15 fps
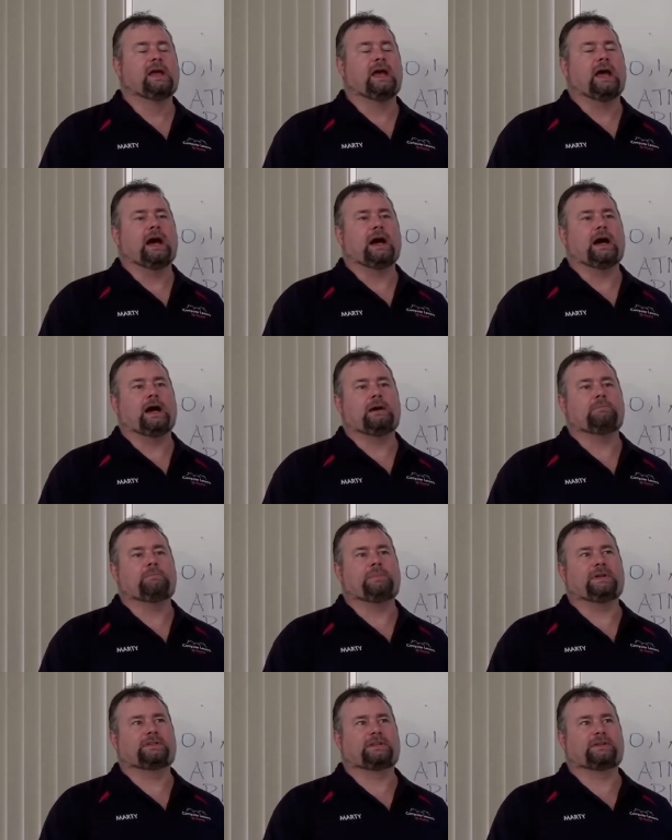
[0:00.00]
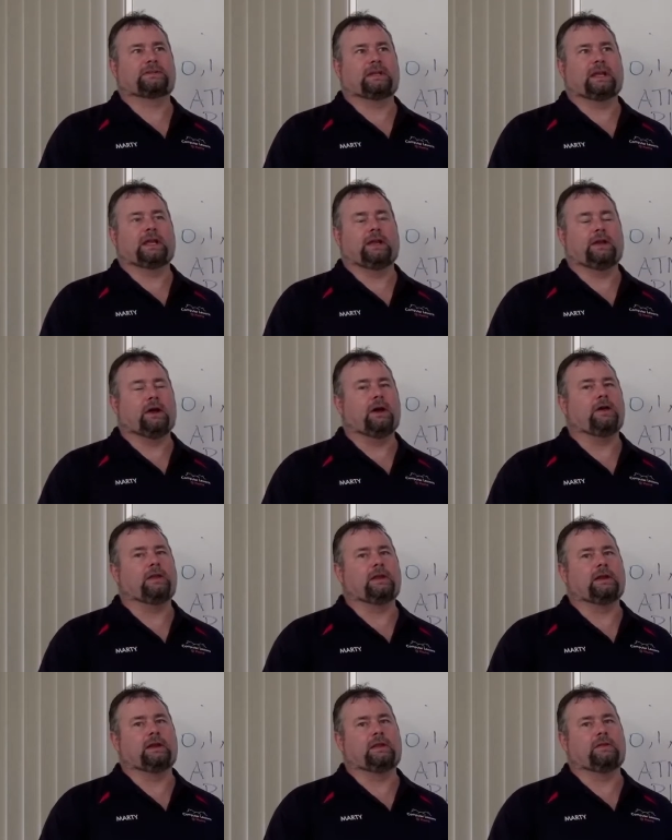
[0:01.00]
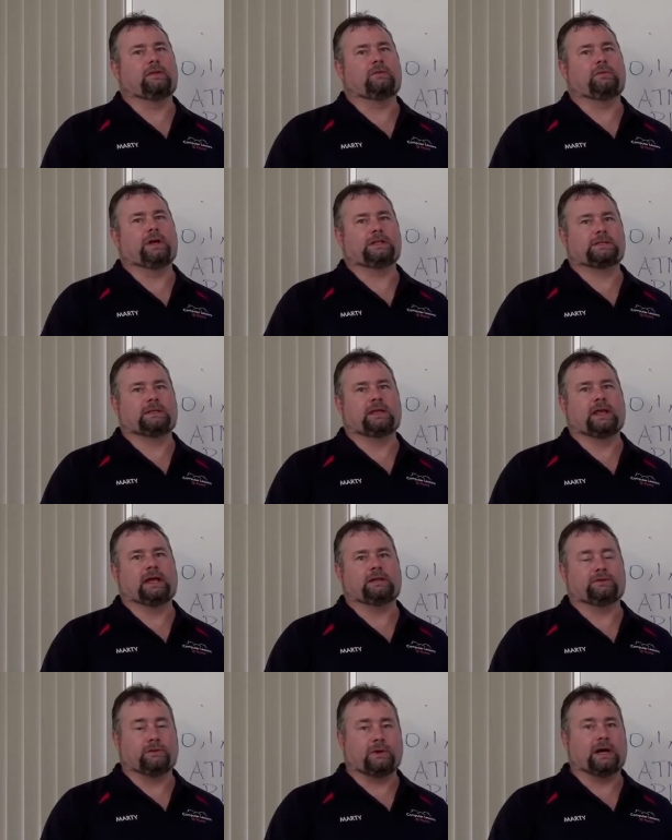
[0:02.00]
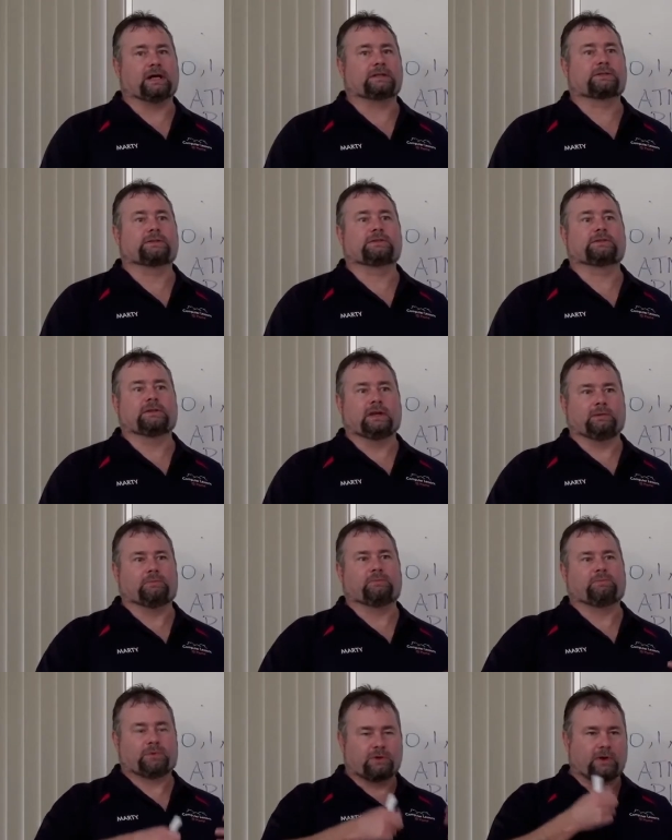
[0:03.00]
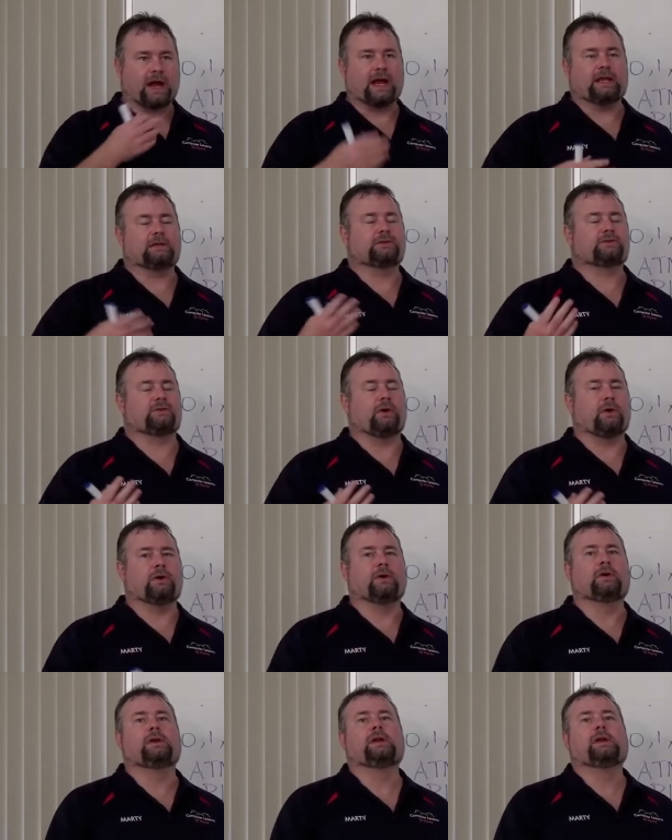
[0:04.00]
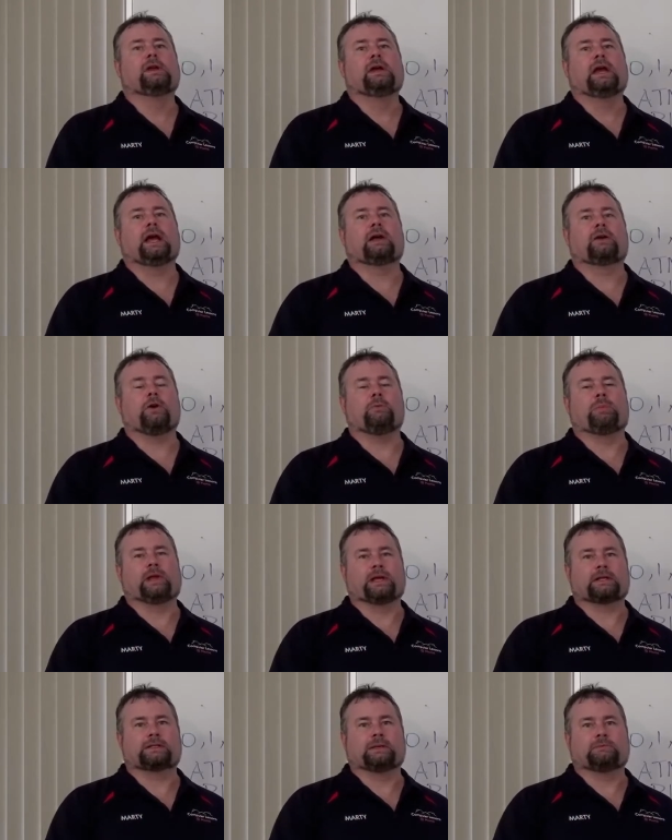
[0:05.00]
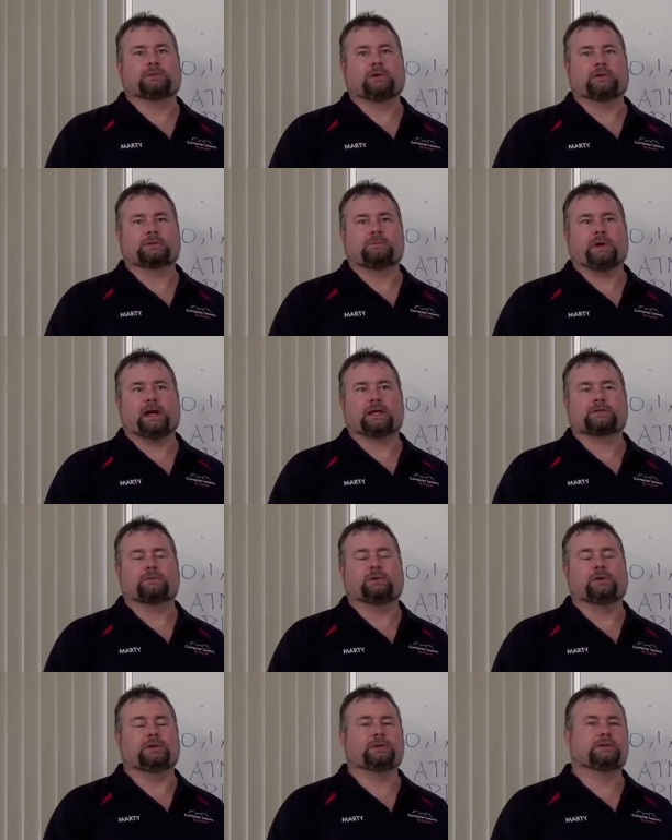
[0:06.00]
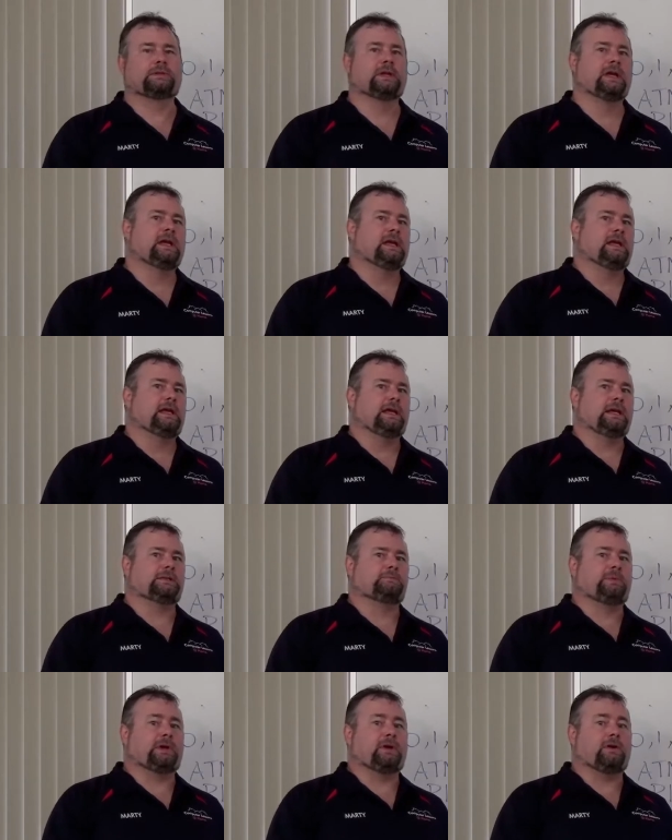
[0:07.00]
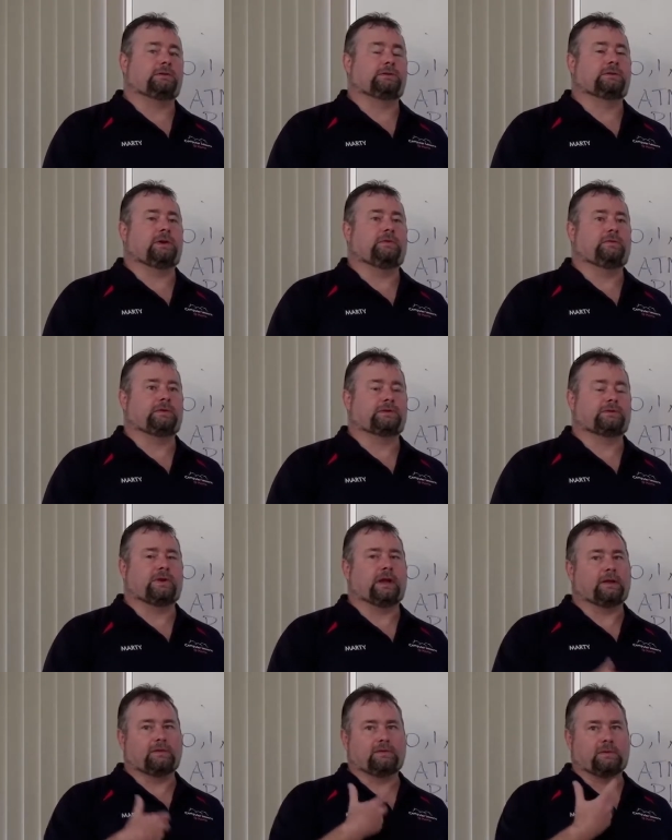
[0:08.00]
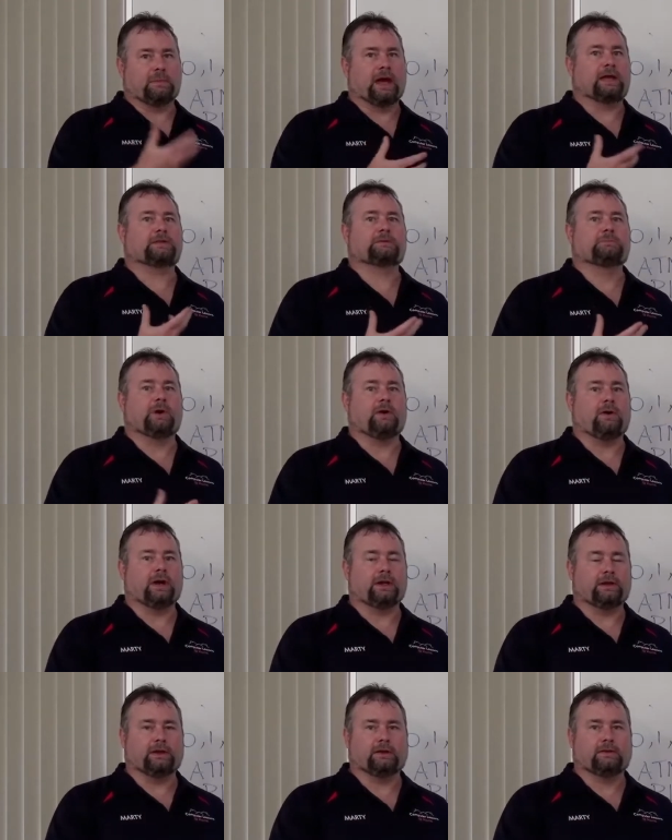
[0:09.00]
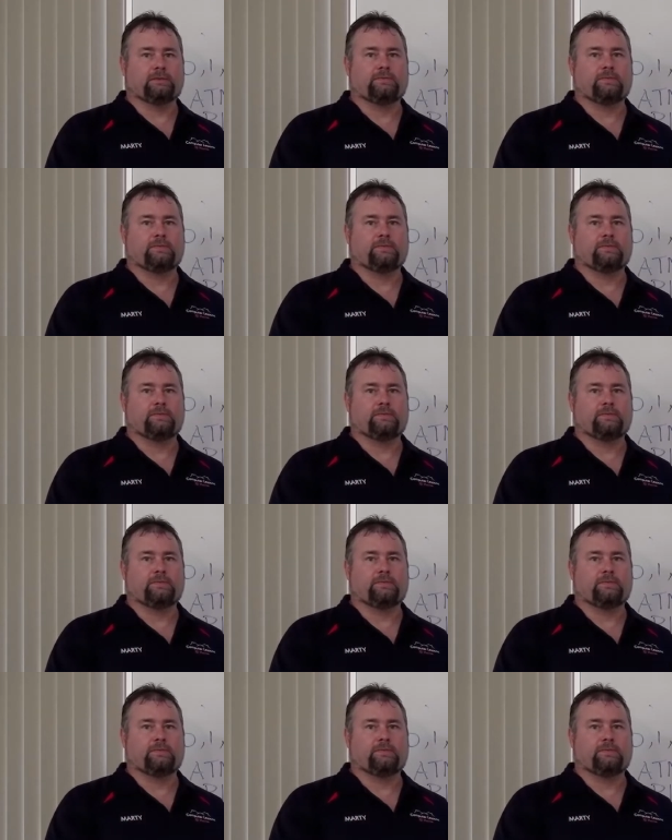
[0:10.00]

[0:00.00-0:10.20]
But just to let you know that the reason they do ask us to create strong and complex sometimes passwords is because of the strength of the maths behind it.